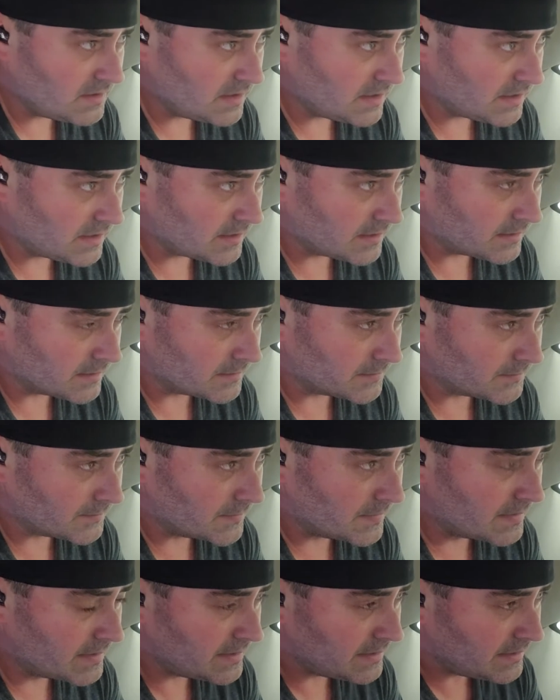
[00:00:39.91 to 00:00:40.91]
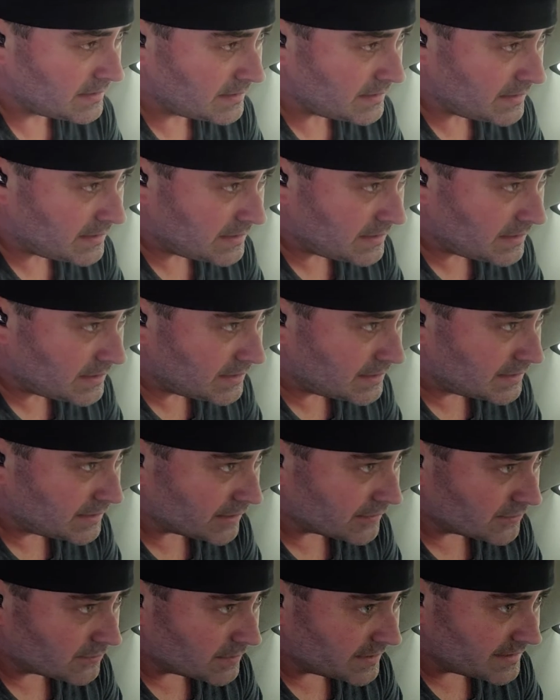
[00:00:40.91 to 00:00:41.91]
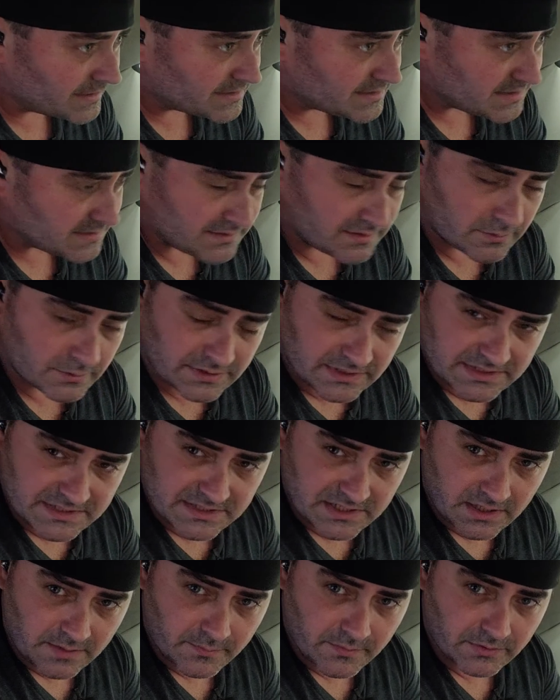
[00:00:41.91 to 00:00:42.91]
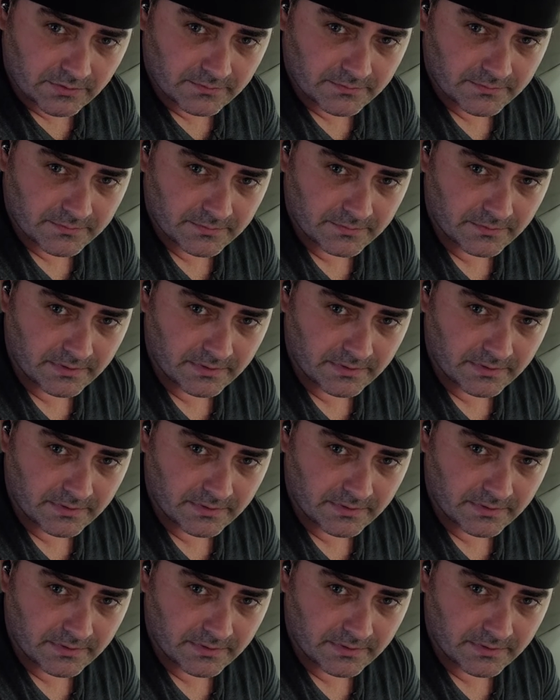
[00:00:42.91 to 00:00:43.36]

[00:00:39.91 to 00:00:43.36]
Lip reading: Another way is sit there with the steamer